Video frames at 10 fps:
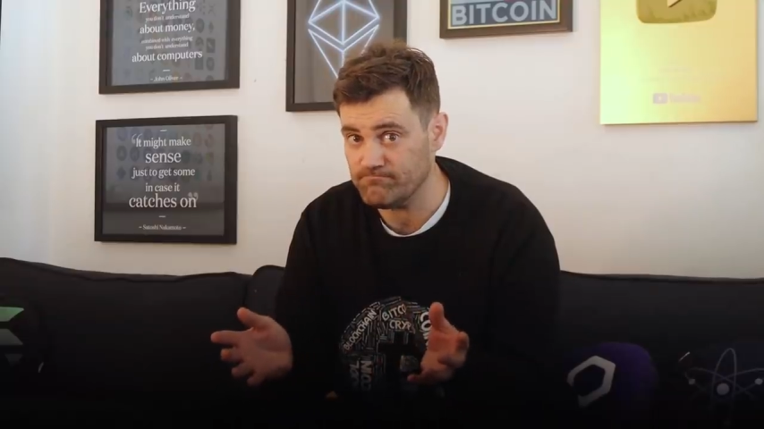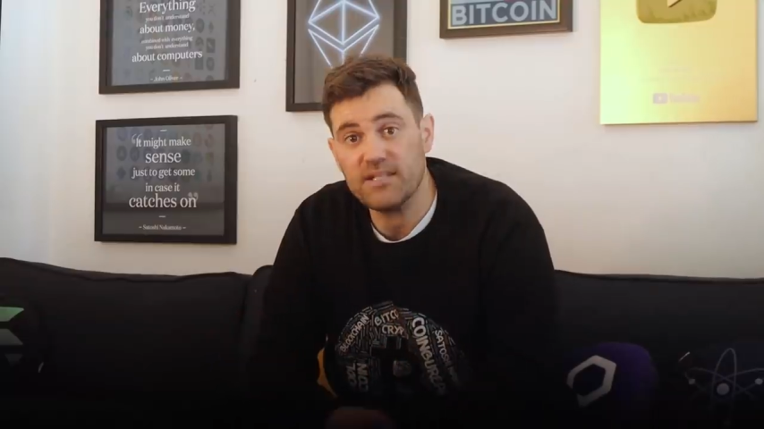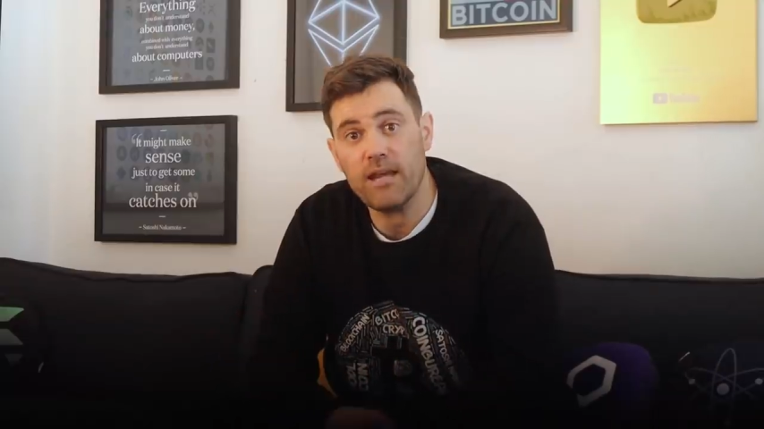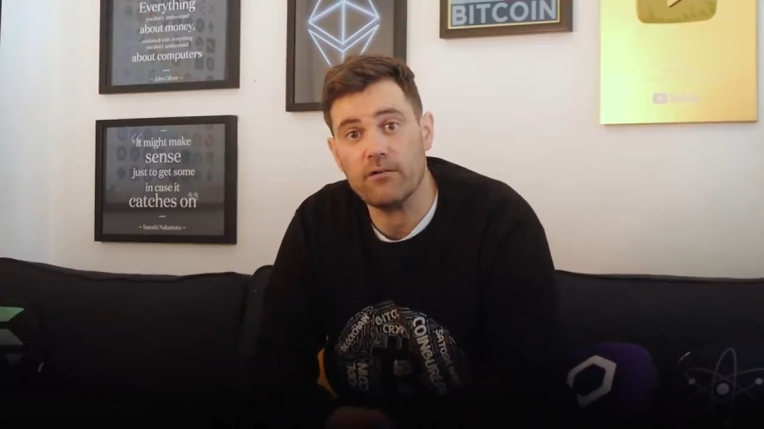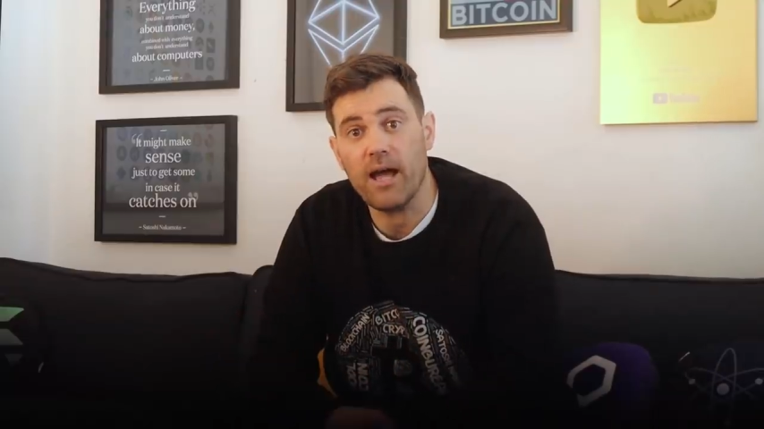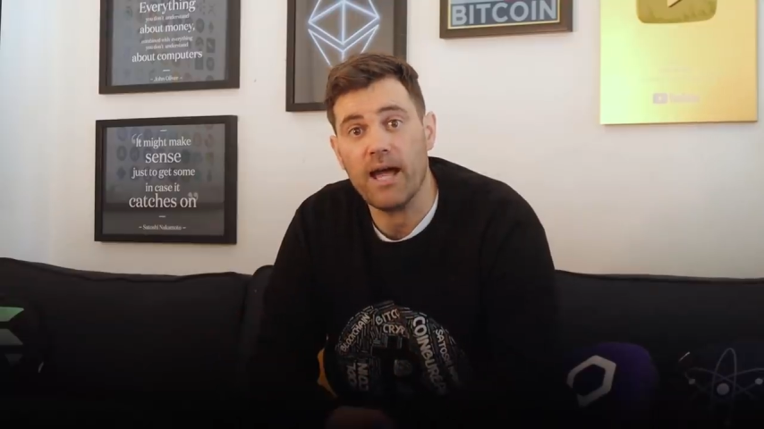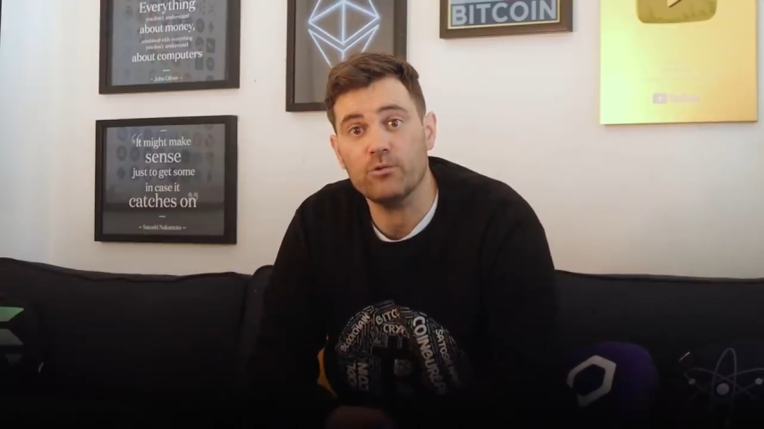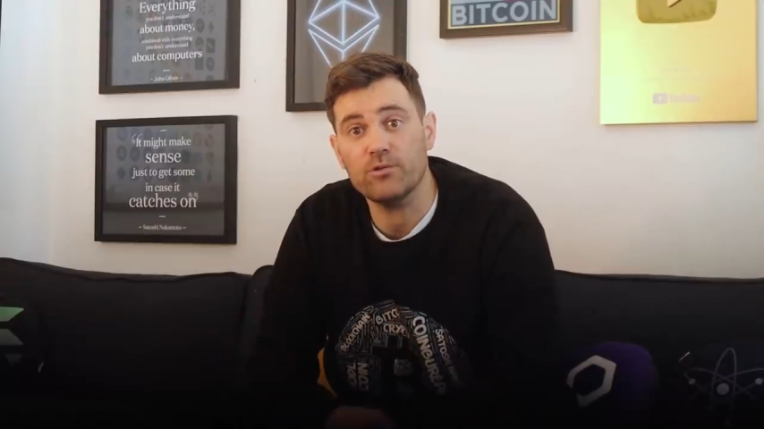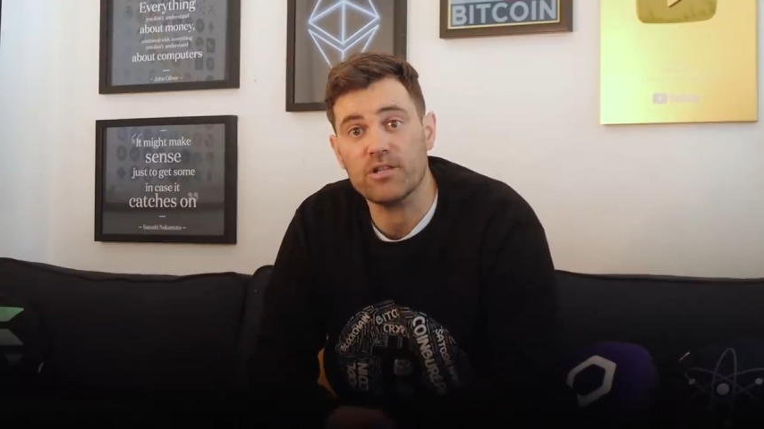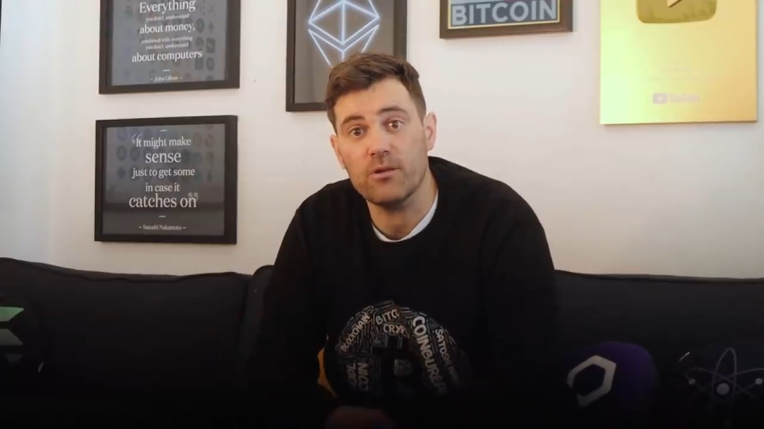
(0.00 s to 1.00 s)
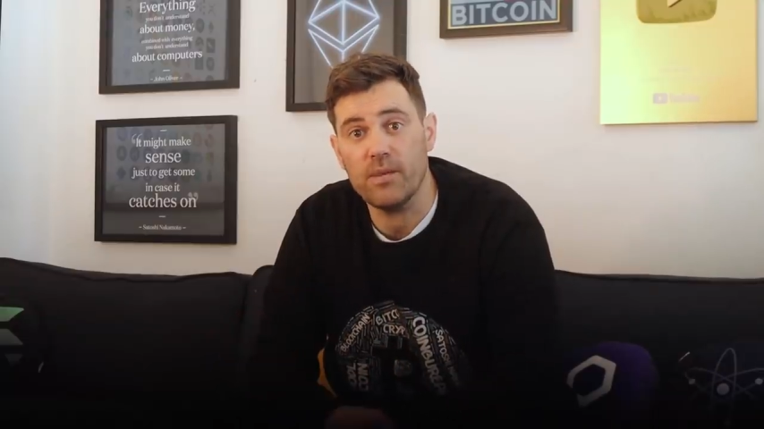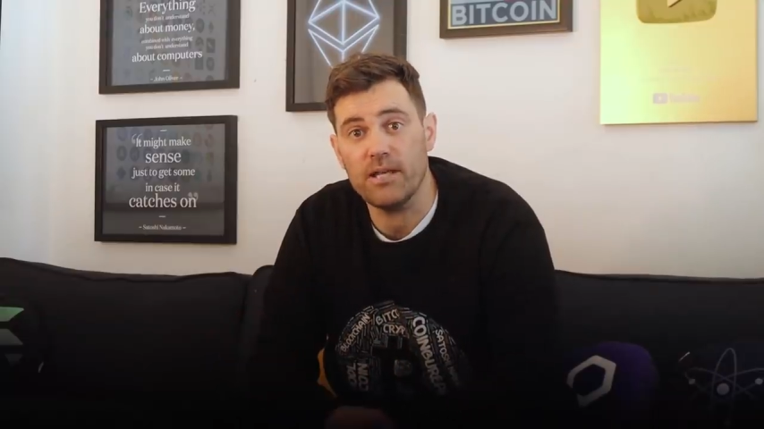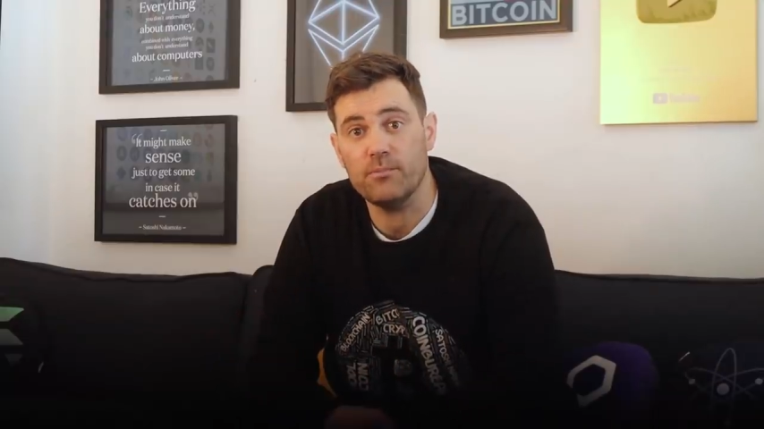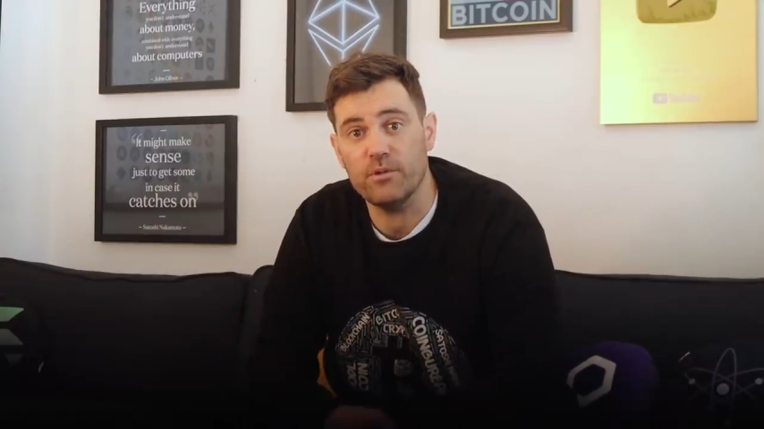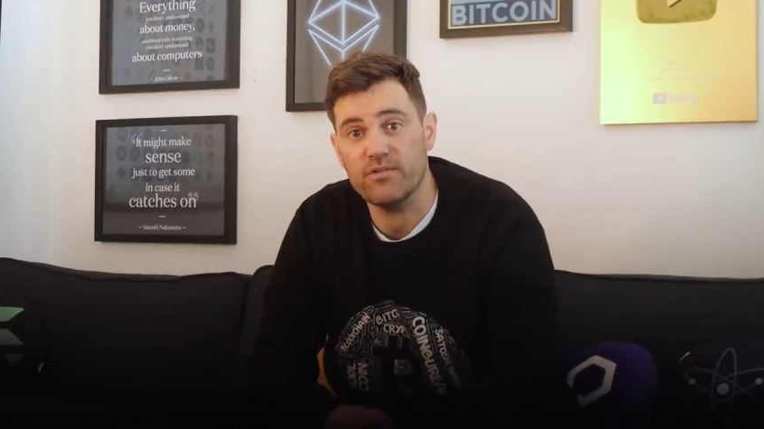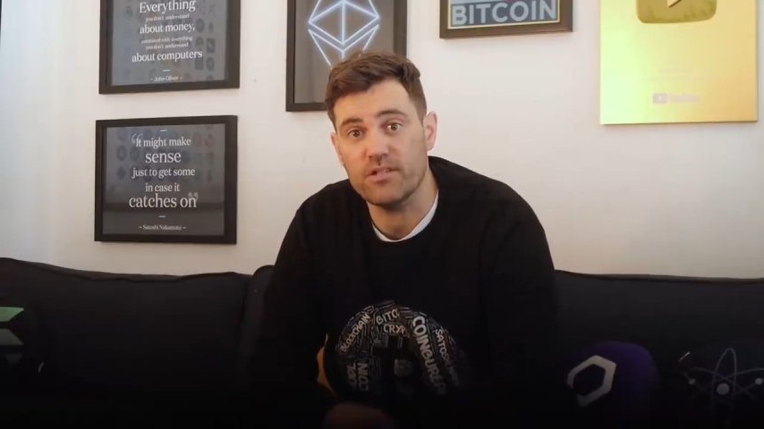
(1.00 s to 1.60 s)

Terra had also made moves